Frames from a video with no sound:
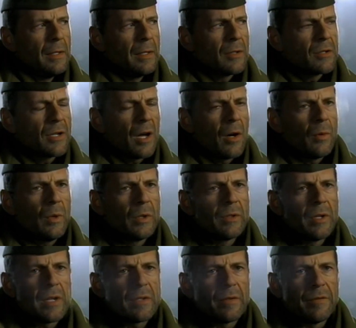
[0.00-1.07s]
Scott will
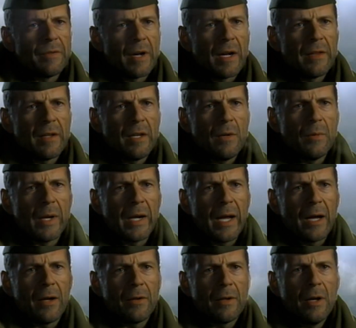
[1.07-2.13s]
testify that he went
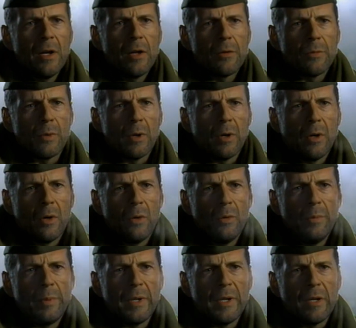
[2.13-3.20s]
out through a
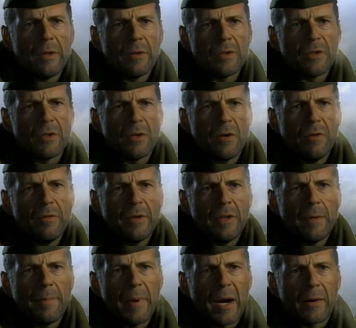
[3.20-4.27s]
hole beneath the stove in
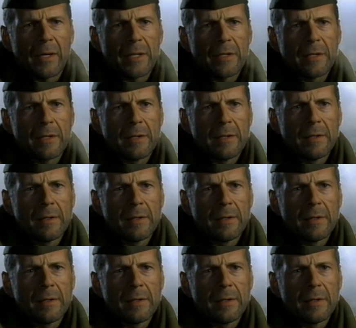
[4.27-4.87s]
the barracks.